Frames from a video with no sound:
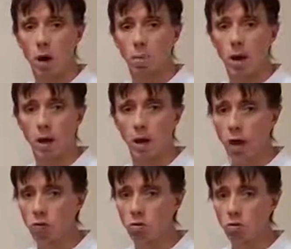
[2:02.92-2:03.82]
about
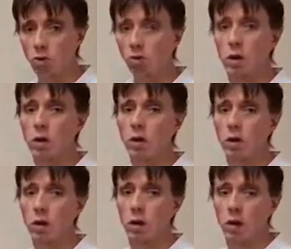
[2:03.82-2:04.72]
mitochondrial
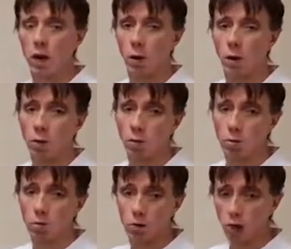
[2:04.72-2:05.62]
dysfunction, how well we're
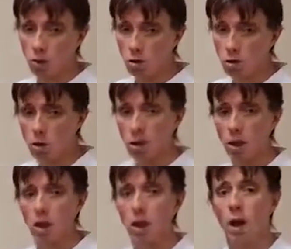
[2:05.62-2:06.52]
producing energy,
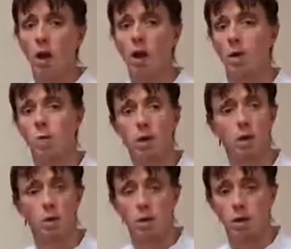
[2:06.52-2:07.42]

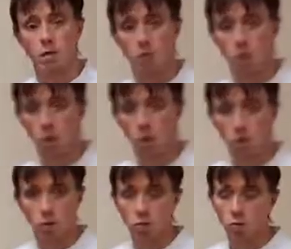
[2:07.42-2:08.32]
can give us a window
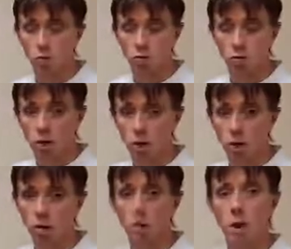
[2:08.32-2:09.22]
into
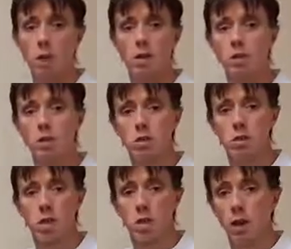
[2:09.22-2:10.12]
neurotransmitter imbalances.
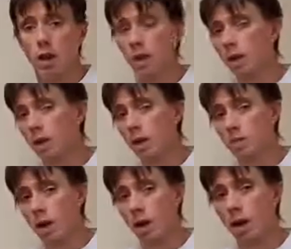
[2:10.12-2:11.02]
It can tell us
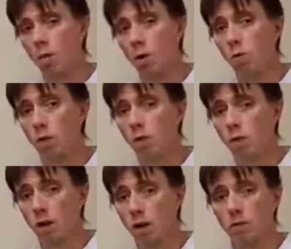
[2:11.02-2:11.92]
about how well we're
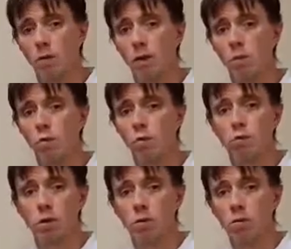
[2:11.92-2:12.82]
detoxifying and
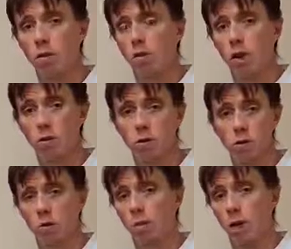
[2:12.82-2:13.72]
producing glutathione, which
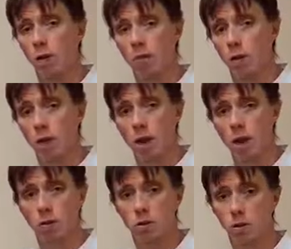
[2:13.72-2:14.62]
is our master
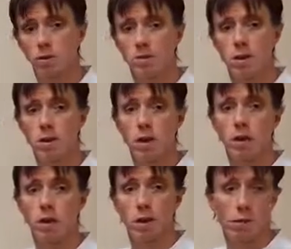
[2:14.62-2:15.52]
antioxidant.
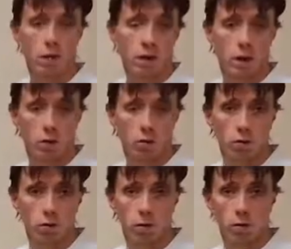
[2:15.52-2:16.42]
It can give us